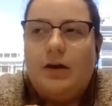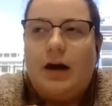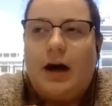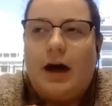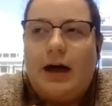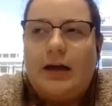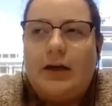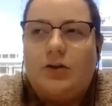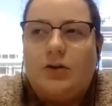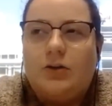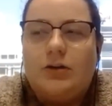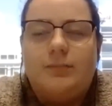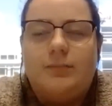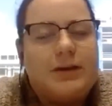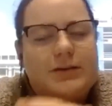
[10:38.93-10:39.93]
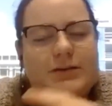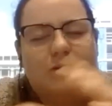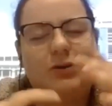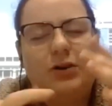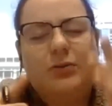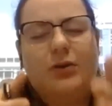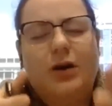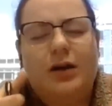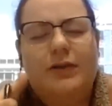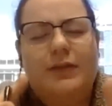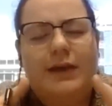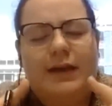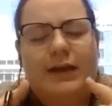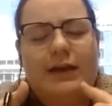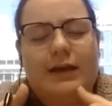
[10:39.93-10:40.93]
I could because you know on
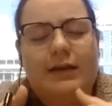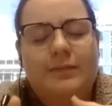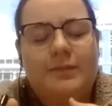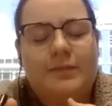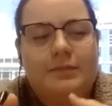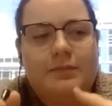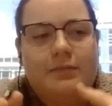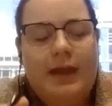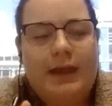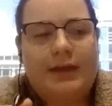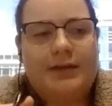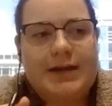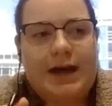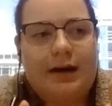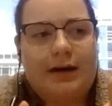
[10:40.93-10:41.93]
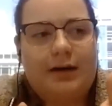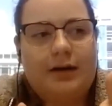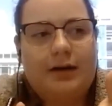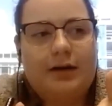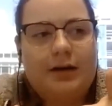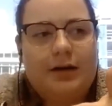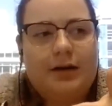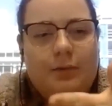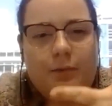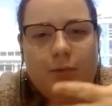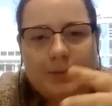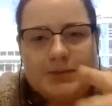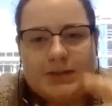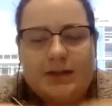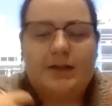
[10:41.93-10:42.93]
the LSAC
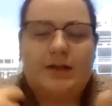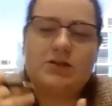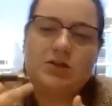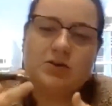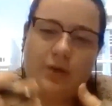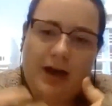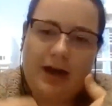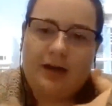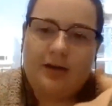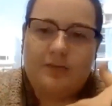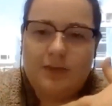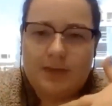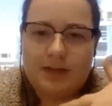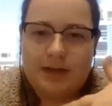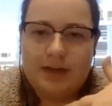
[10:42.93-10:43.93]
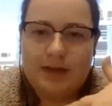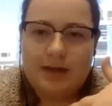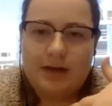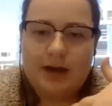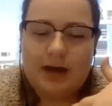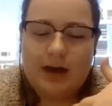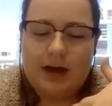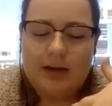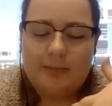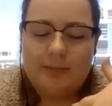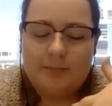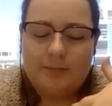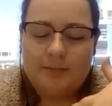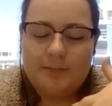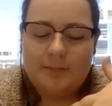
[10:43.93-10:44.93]
website they do have the uh,
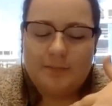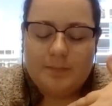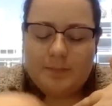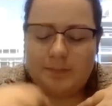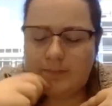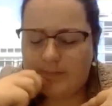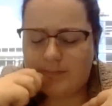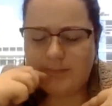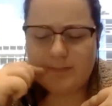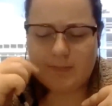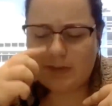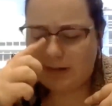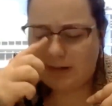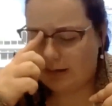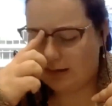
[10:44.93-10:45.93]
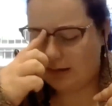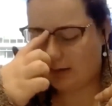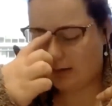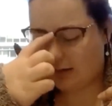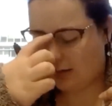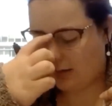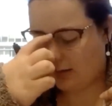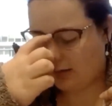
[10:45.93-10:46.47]
the